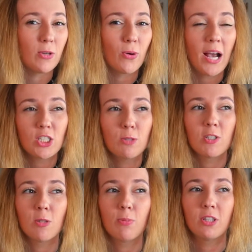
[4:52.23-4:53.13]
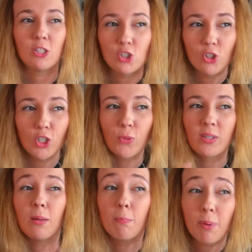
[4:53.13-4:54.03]
You're actually supposed to put the sugar
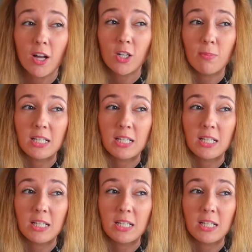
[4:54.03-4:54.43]
with the butter